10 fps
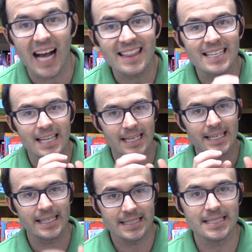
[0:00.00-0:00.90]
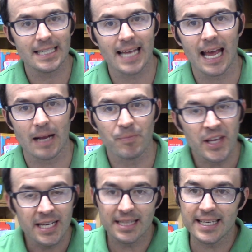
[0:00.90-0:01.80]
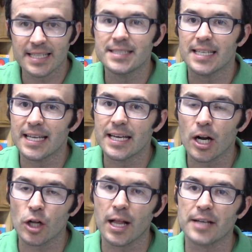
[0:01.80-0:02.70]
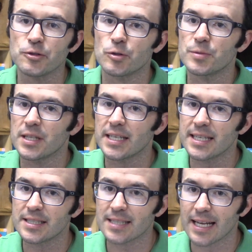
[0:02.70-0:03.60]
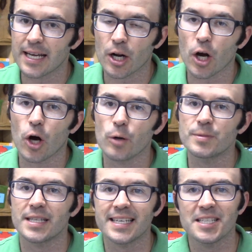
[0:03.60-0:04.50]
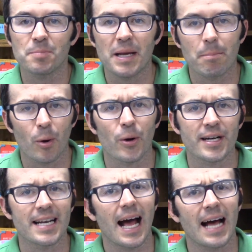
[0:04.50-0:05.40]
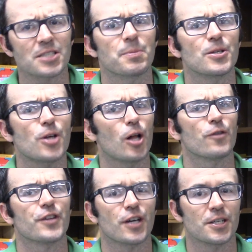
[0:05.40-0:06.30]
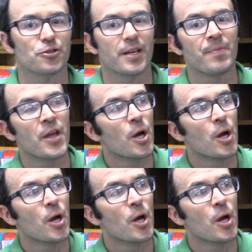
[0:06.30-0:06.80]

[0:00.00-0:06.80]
I think that kids today, the kids sitting in our classrooms and the kids sitting in our homes and the kids being born into hospitals all over the country,